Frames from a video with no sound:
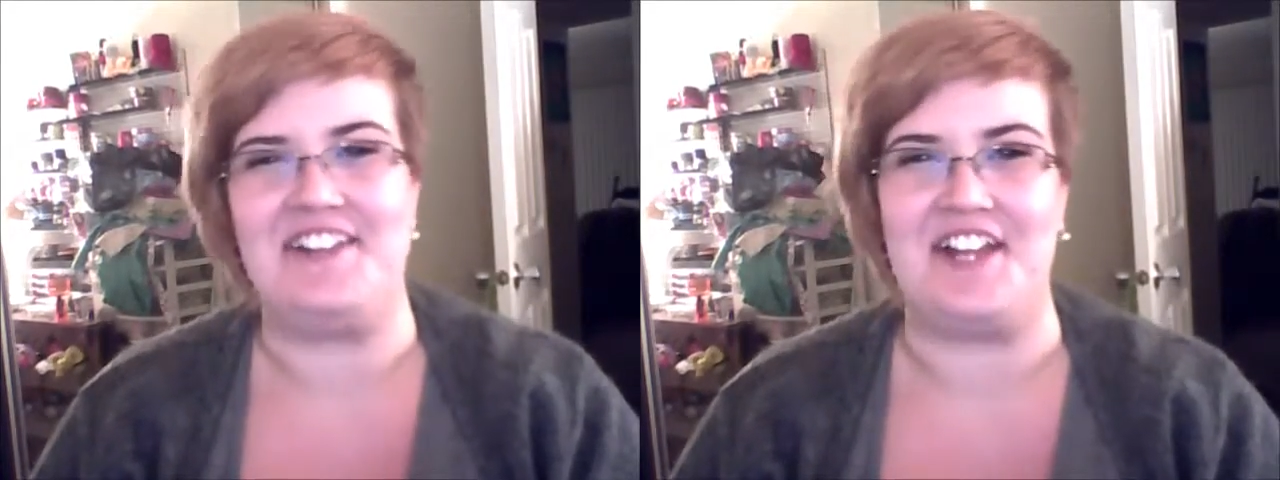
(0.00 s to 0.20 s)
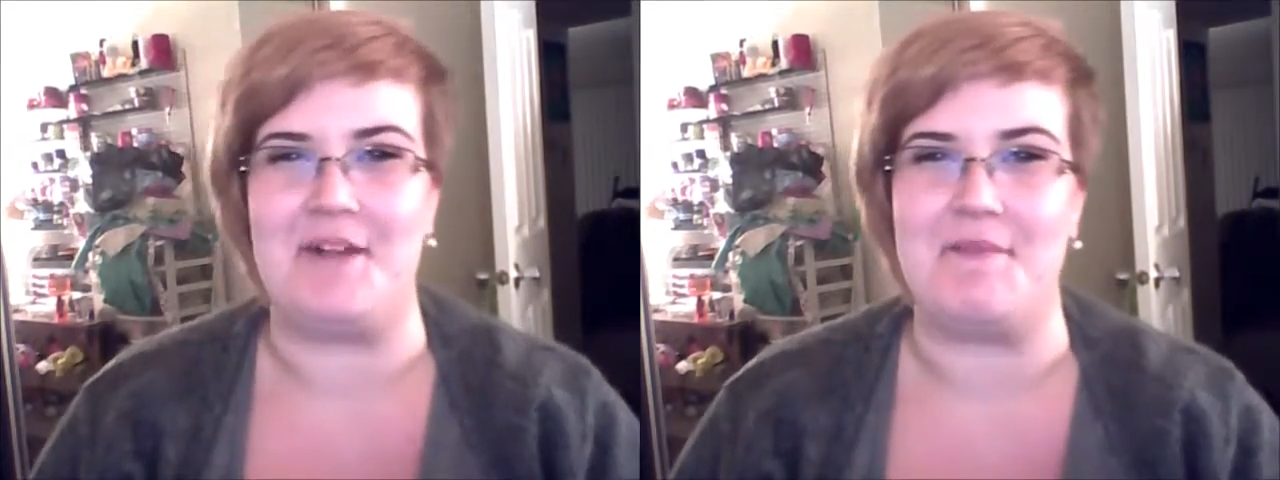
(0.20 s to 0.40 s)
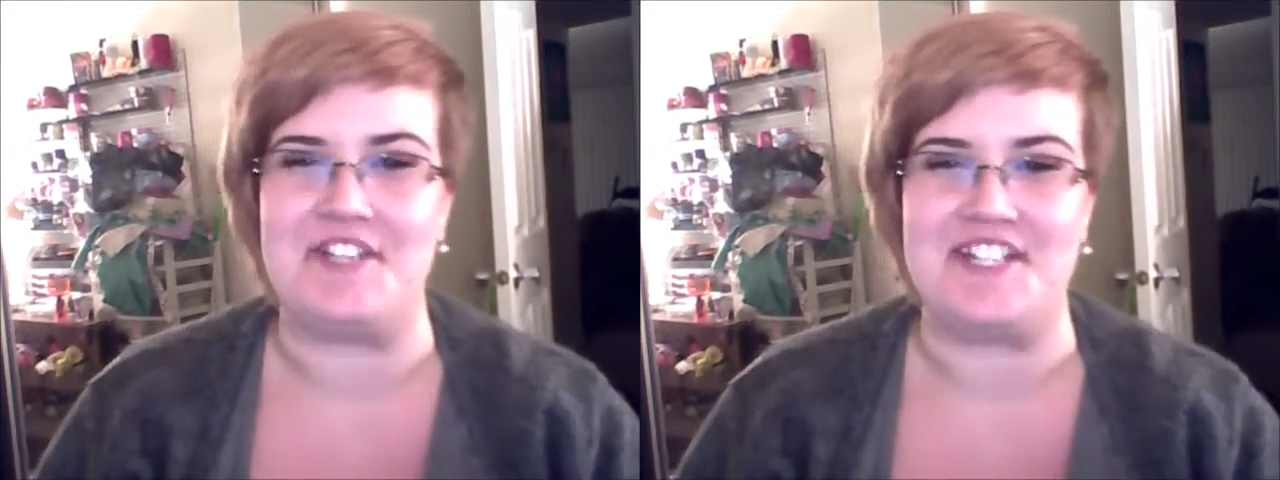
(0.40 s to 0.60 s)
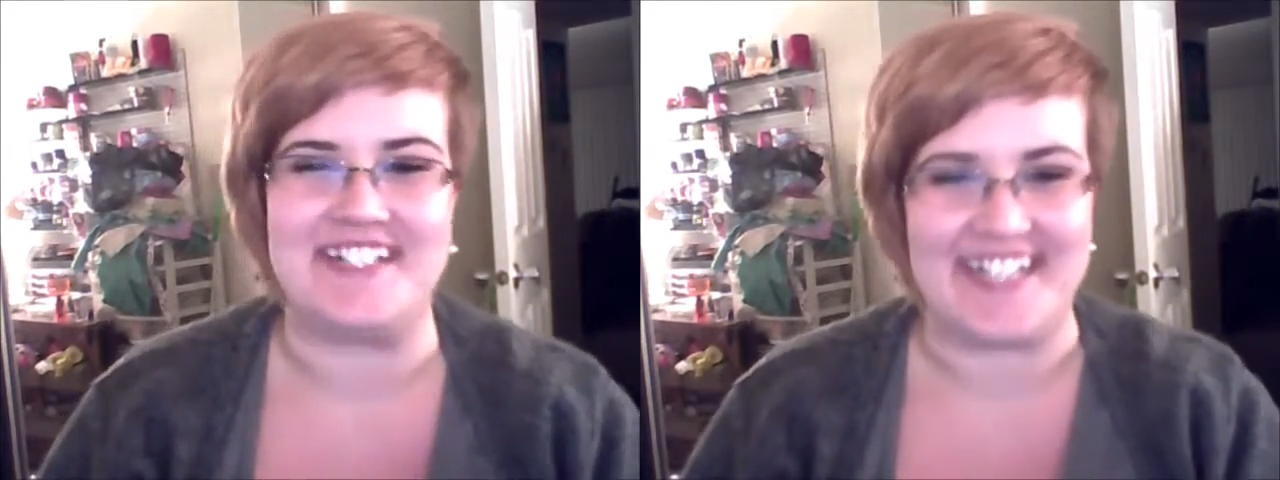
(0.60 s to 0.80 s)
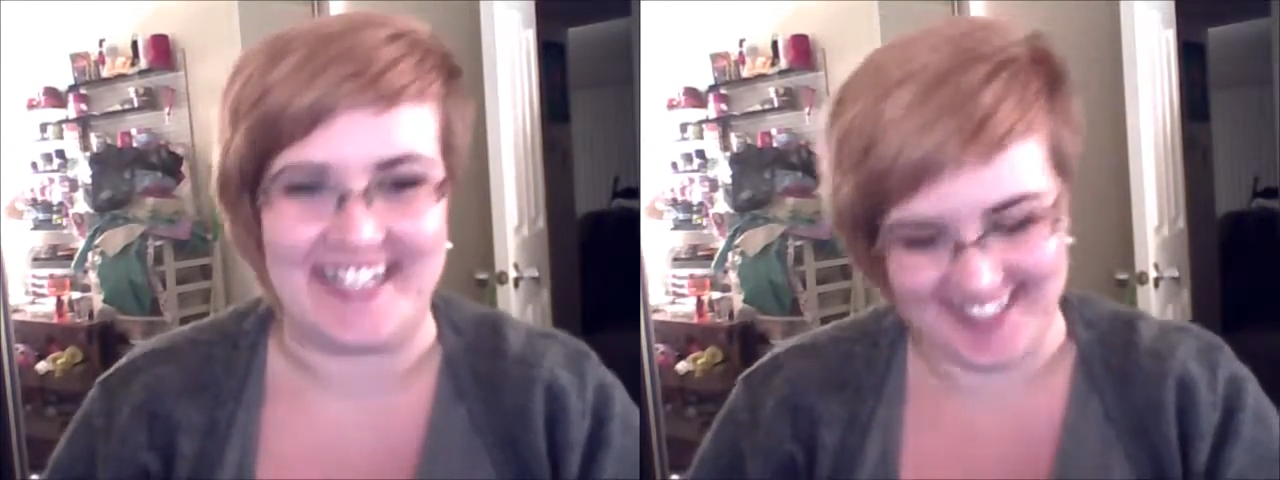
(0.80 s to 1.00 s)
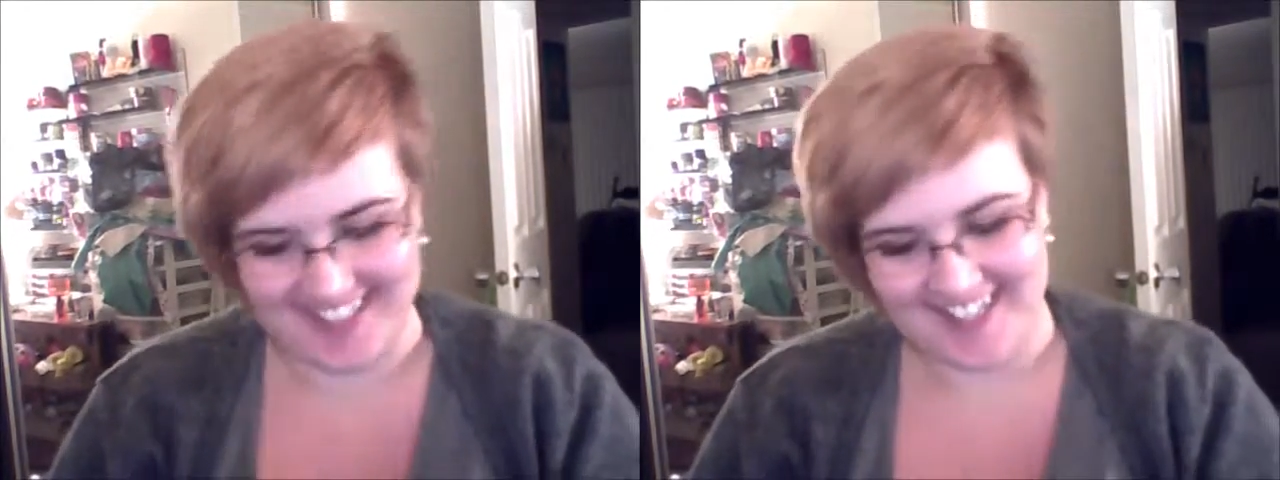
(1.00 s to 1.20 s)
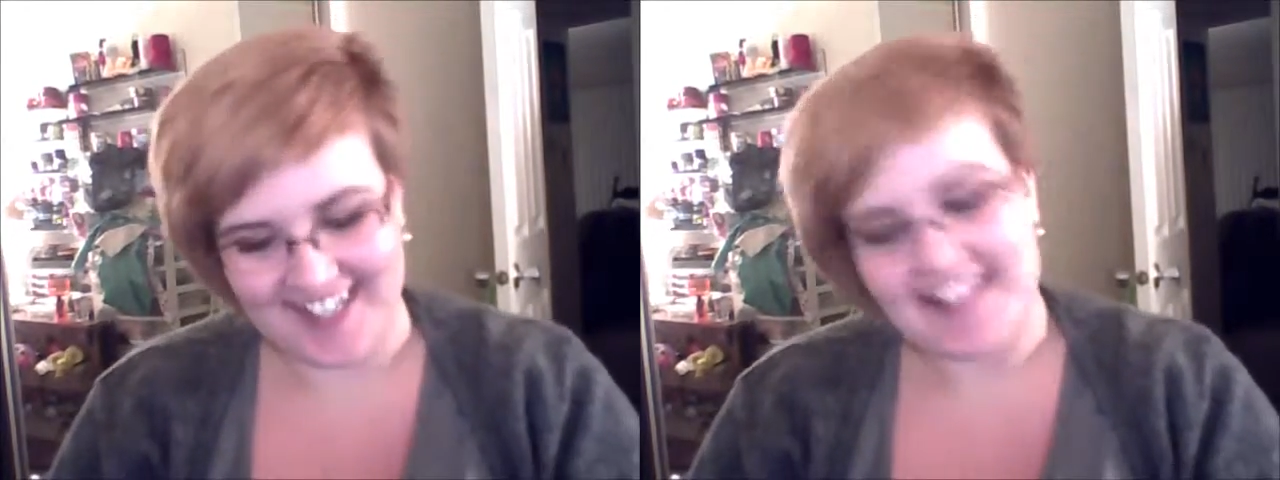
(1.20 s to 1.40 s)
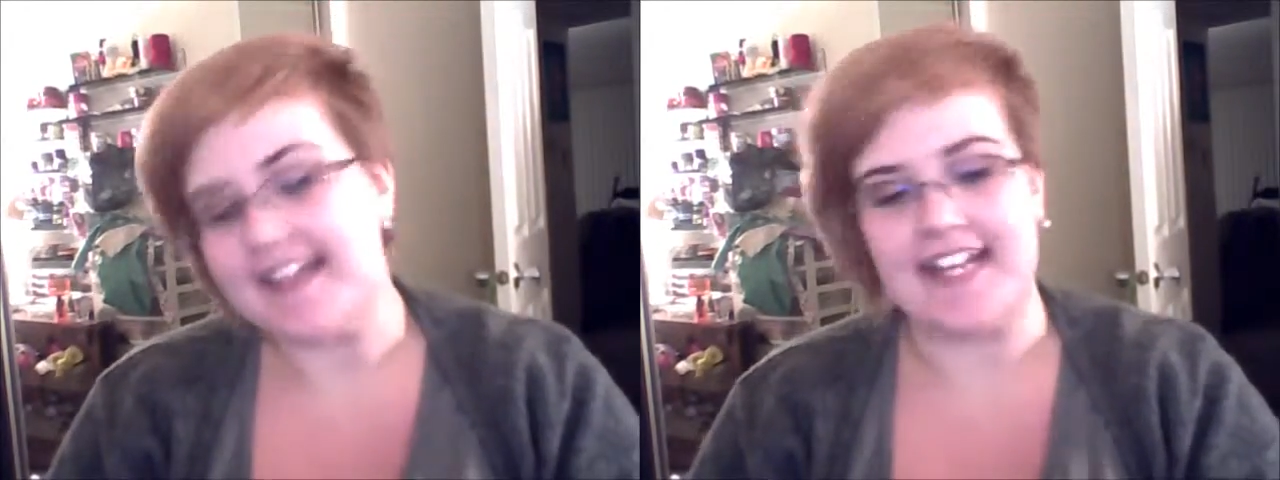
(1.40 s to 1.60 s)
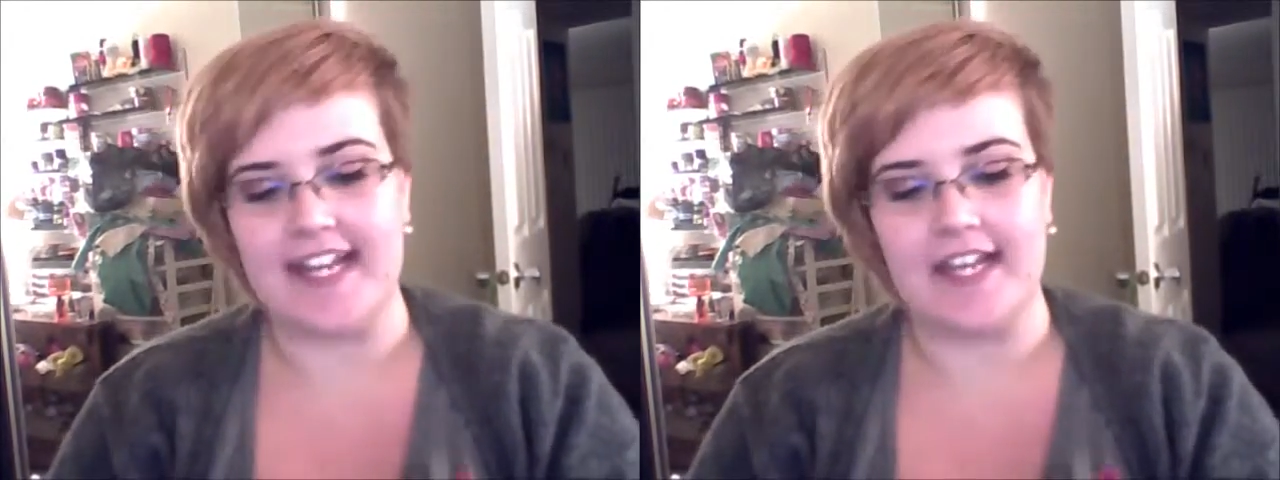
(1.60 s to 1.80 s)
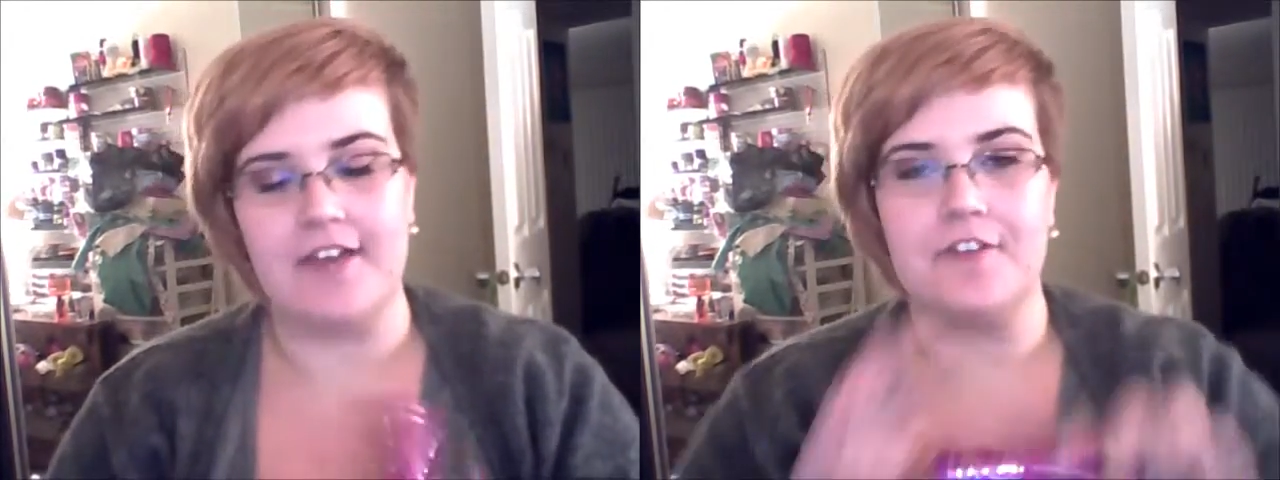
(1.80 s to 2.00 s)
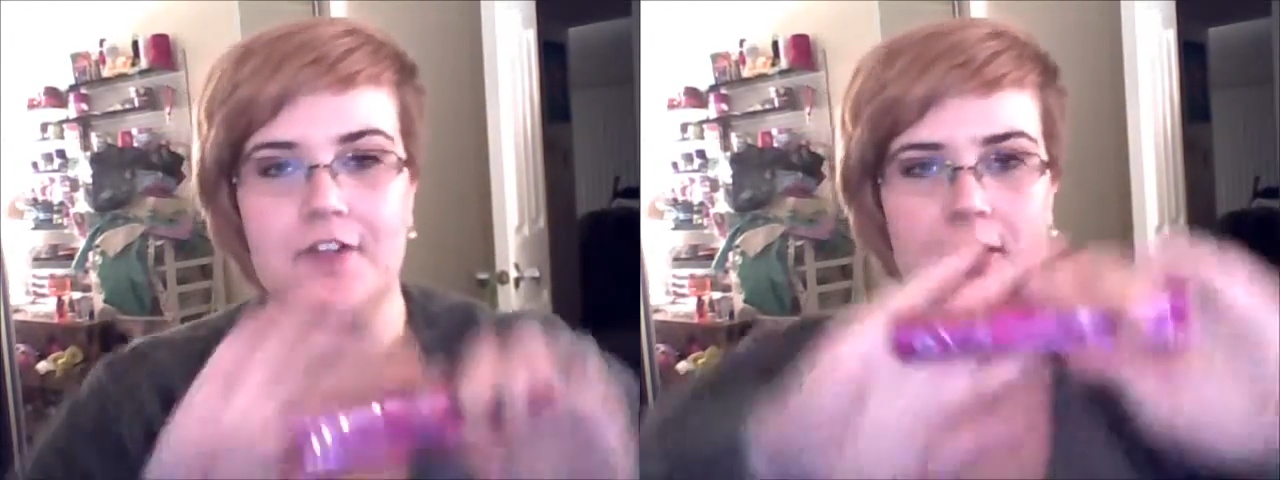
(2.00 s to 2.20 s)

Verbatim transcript: I said I'm a junkie, the